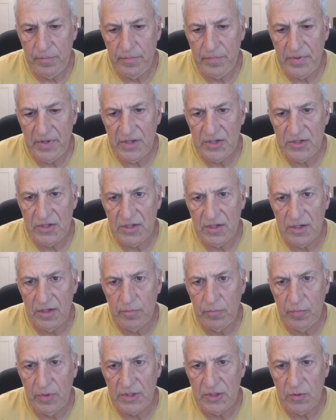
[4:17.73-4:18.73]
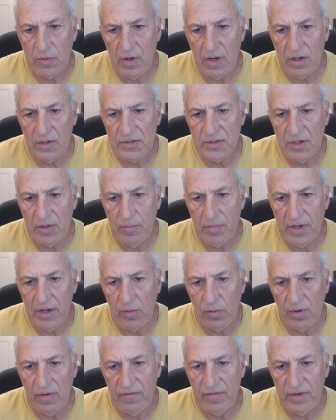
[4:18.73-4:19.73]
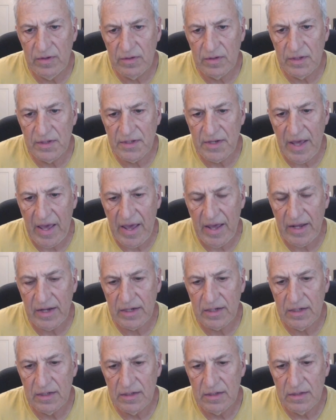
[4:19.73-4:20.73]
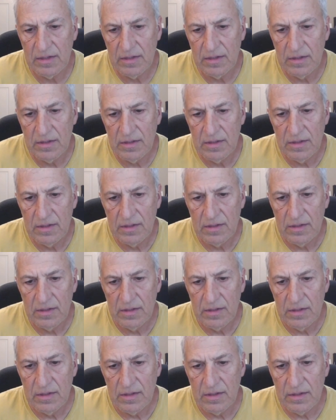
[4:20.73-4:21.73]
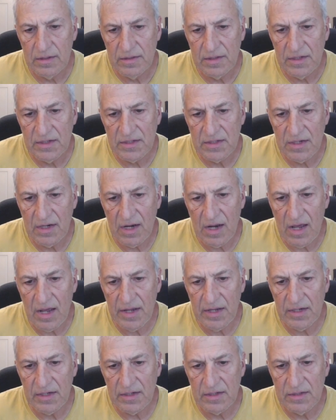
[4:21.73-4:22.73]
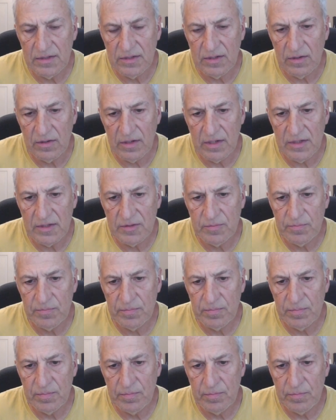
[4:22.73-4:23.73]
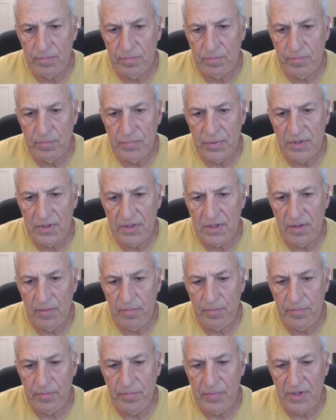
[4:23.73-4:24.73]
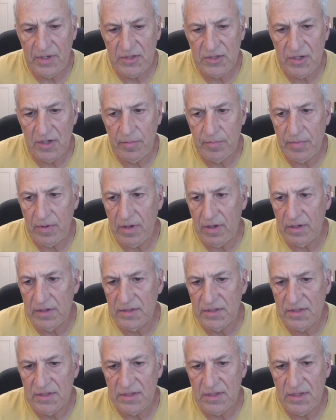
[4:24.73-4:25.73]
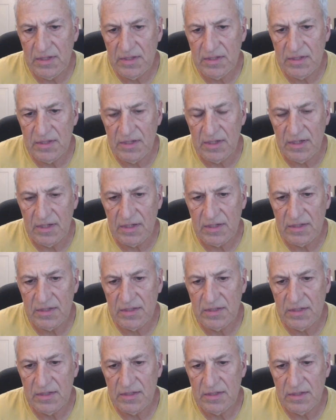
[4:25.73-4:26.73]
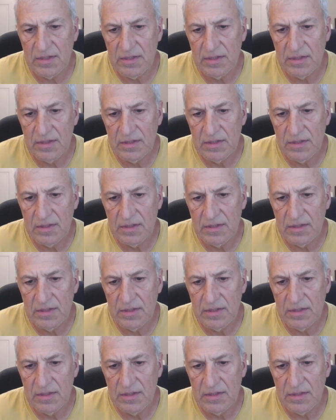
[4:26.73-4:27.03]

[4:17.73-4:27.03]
bishop, which will also be a revealed attack on this knight. So let's put the bishop on c6.